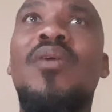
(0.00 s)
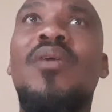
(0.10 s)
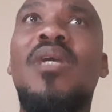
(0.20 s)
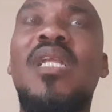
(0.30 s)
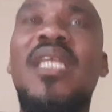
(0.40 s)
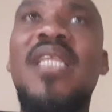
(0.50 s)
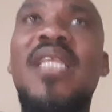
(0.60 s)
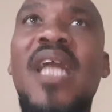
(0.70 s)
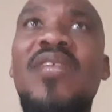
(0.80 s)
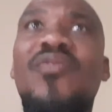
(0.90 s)
Clinton
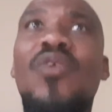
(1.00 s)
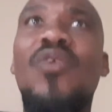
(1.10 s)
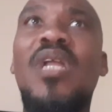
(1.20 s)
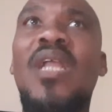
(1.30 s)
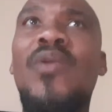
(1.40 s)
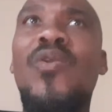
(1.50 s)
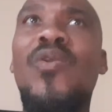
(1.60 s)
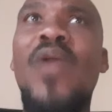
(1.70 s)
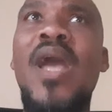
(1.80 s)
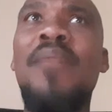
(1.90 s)
94
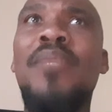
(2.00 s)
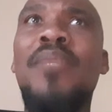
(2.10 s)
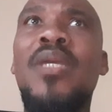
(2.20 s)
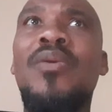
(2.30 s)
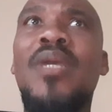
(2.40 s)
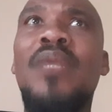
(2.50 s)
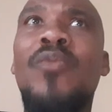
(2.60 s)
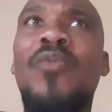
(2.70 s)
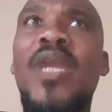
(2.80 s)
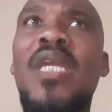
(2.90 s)
crime bill and
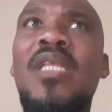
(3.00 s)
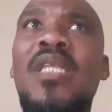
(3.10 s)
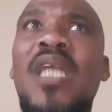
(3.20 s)
Reagan